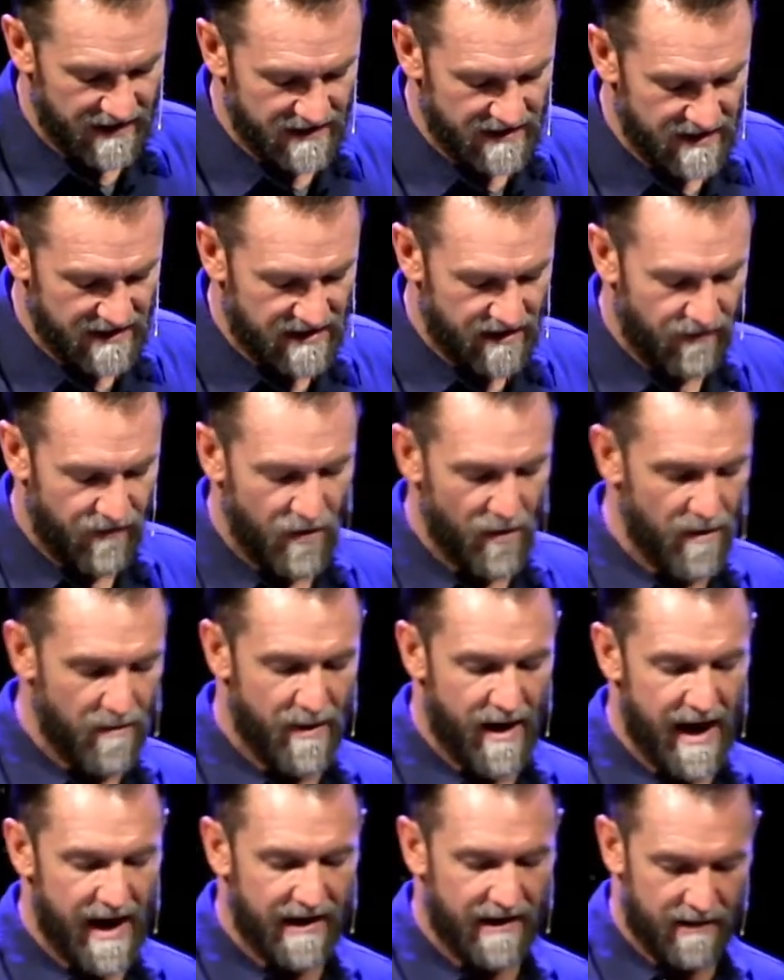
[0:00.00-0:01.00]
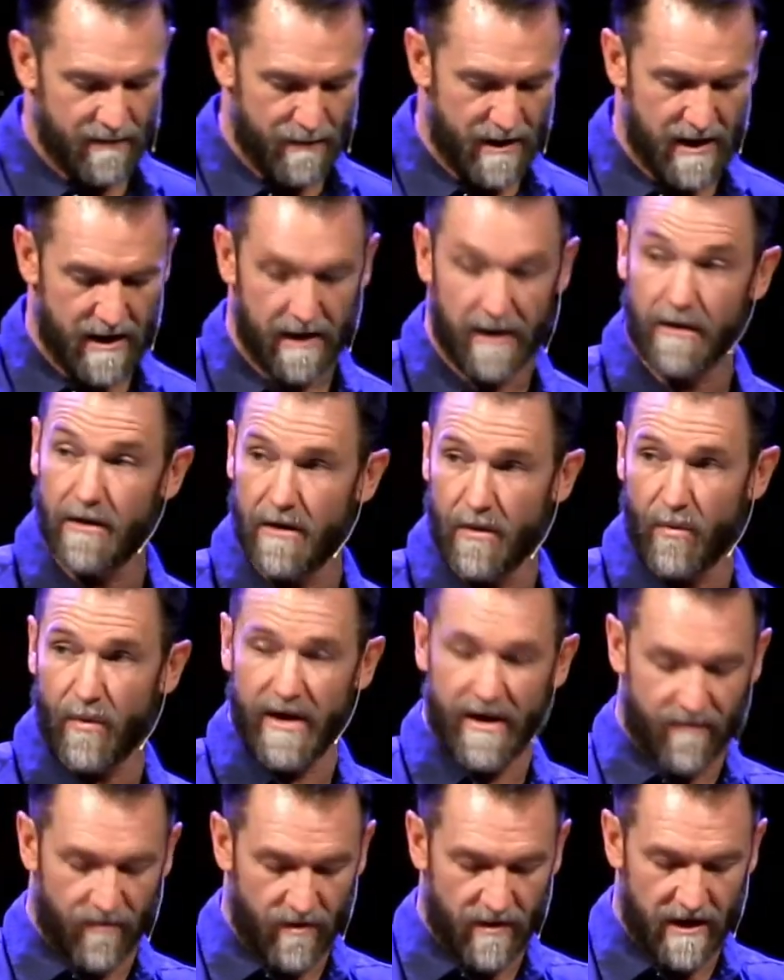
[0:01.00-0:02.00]
He says, if you abide in Me, we
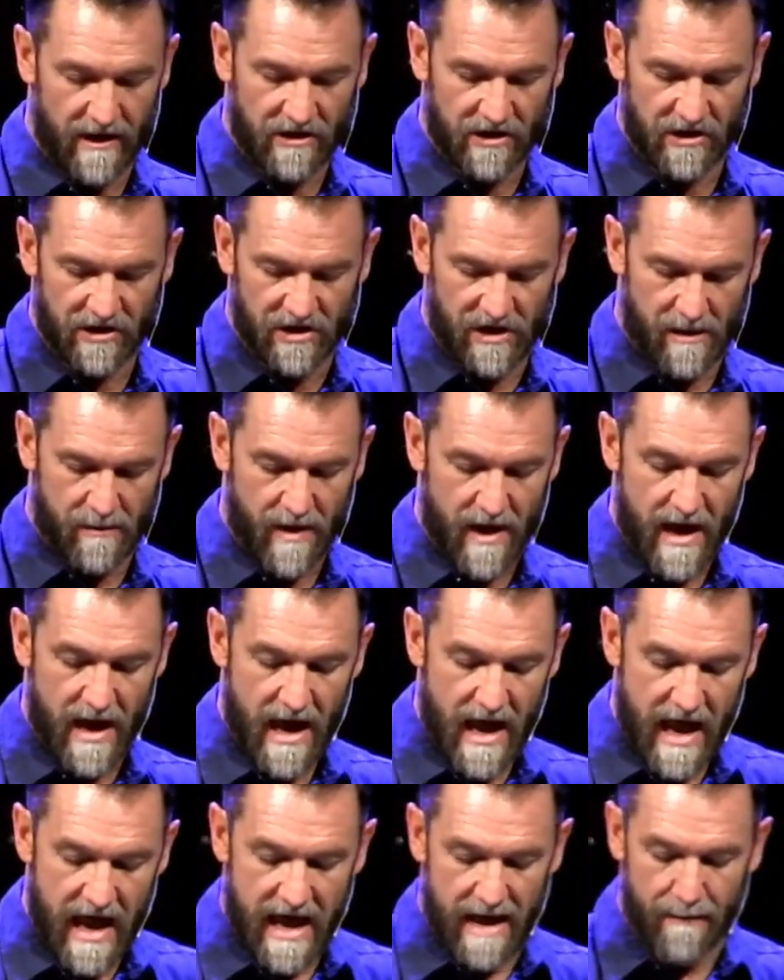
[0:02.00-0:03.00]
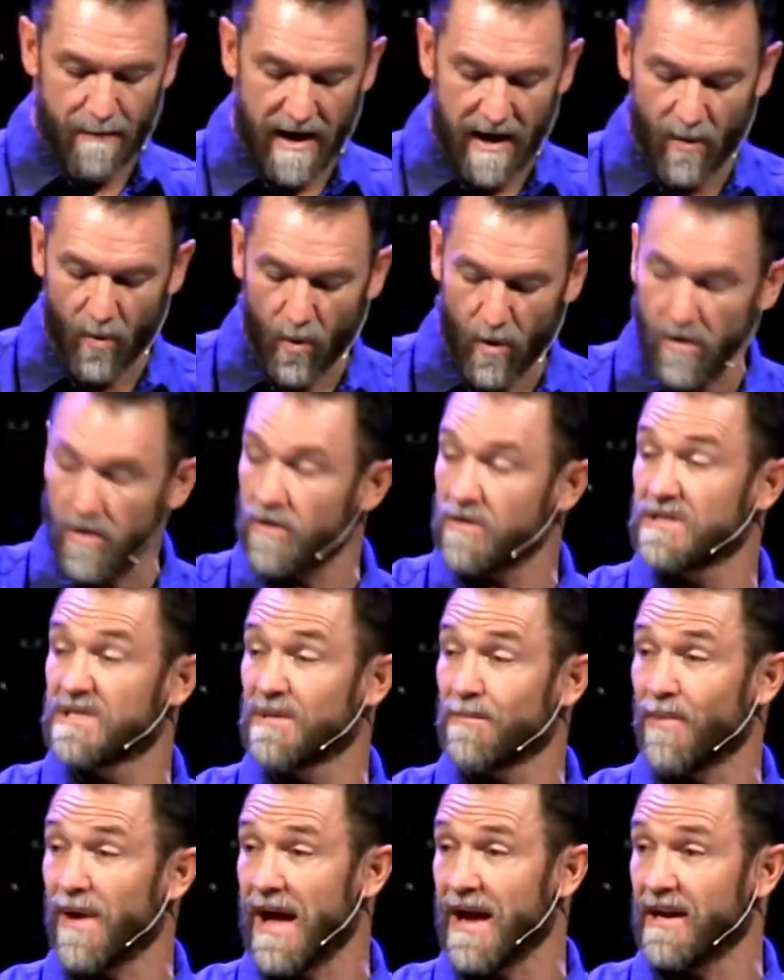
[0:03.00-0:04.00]
have a relationship, and My words
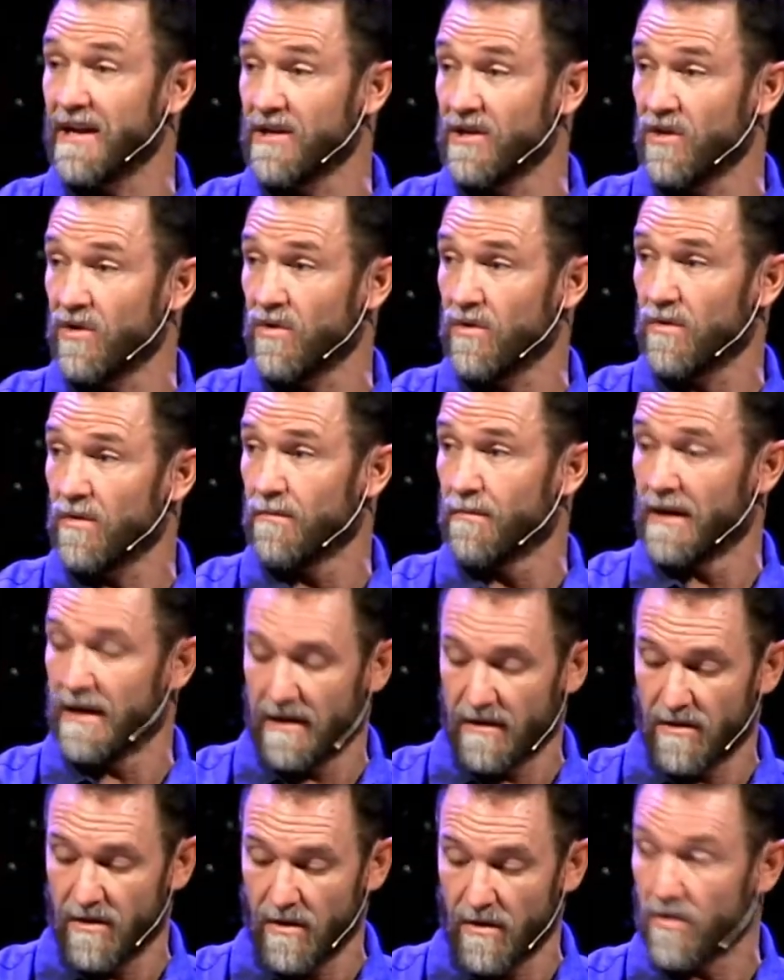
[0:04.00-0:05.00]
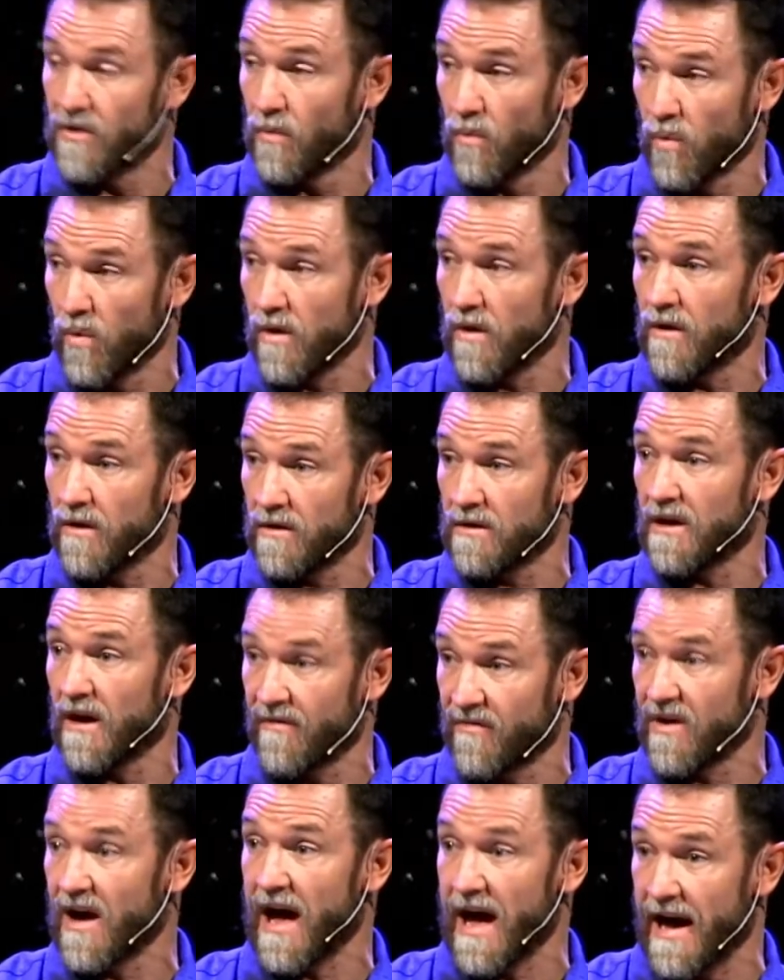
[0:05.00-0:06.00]
abide in you, meaning the word
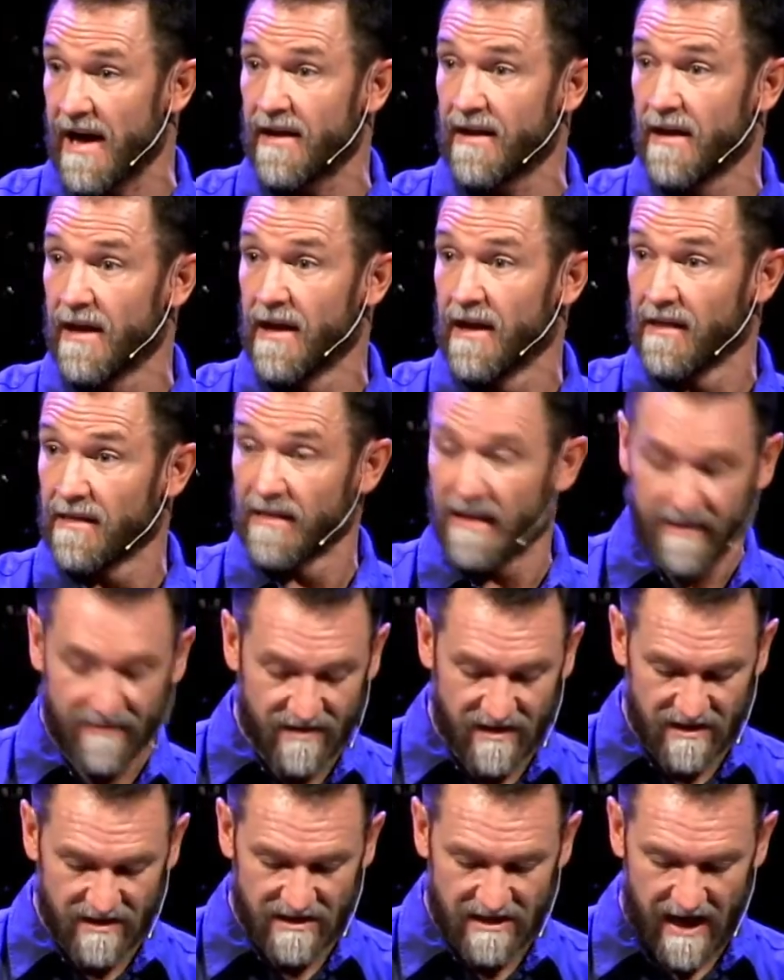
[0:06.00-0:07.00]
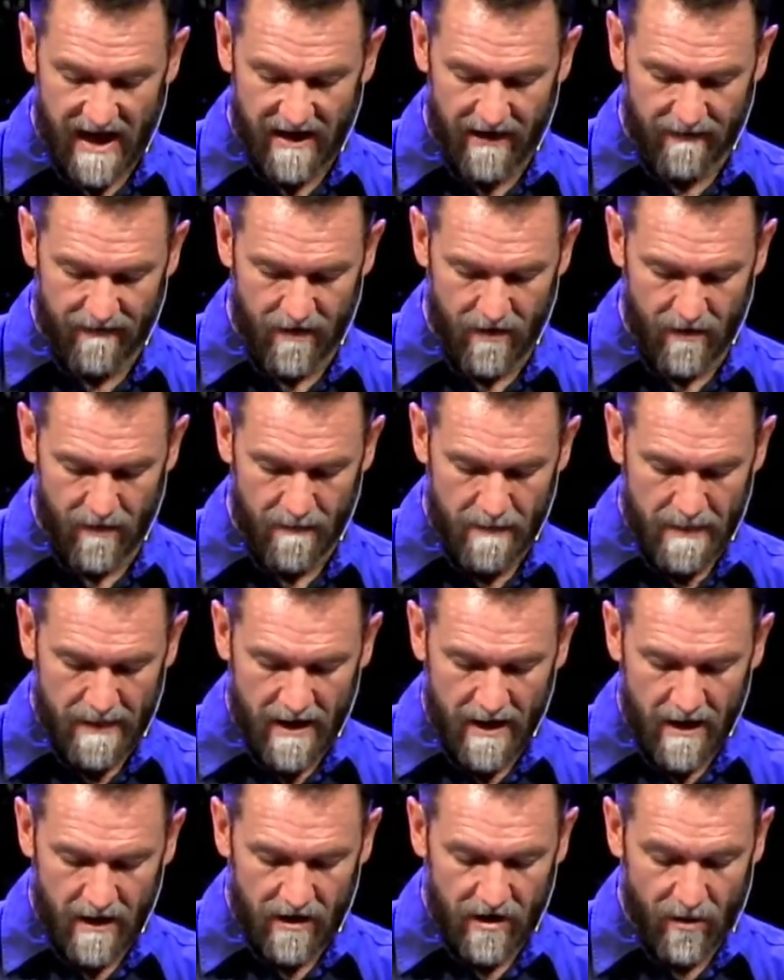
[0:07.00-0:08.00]
of God lives inside of you,
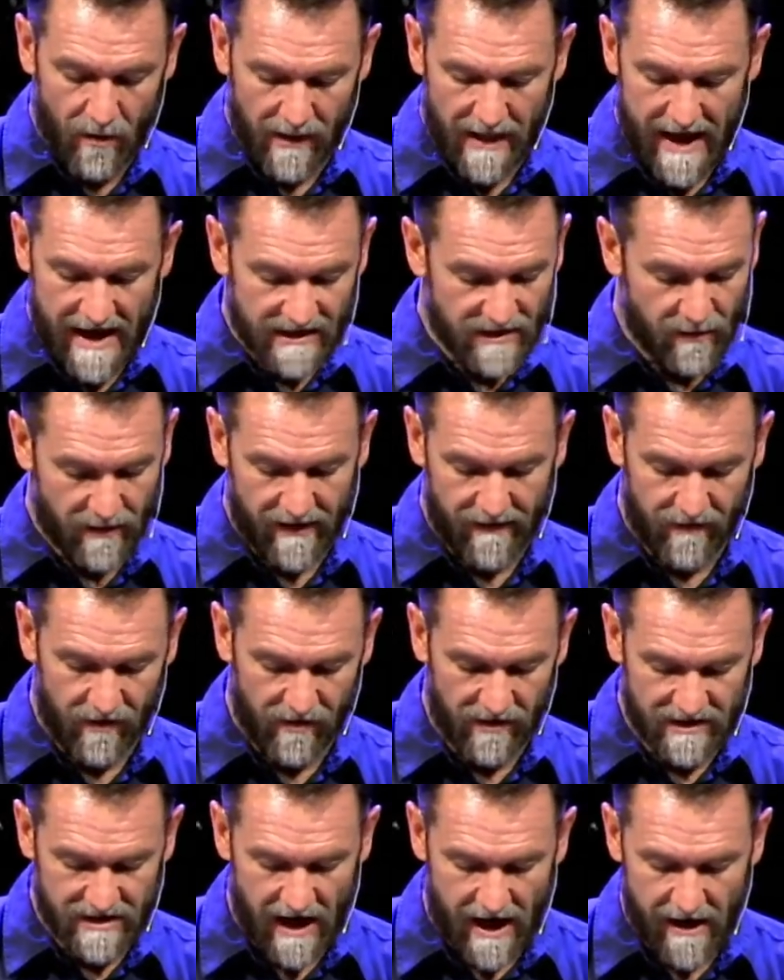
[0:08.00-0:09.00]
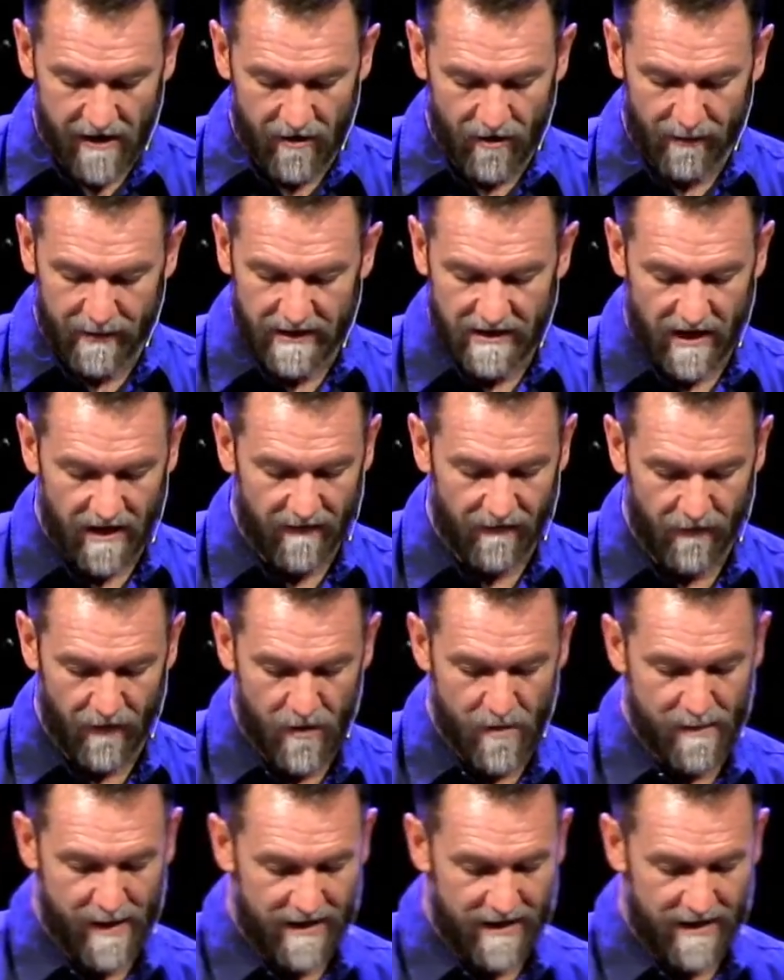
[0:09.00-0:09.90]
you will ask whatever you desire and it'll be done for you.